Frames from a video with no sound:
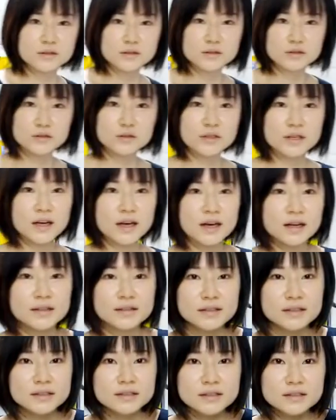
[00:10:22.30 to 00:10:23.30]
So yeah,
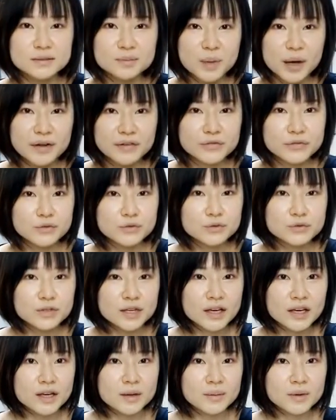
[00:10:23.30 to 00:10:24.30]
this is my full
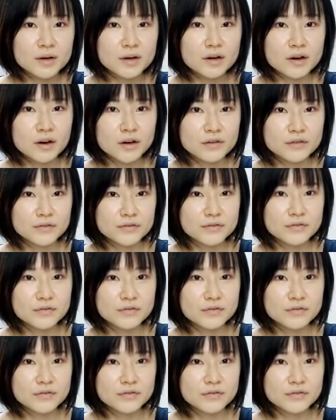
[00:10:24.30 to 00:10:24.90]
table of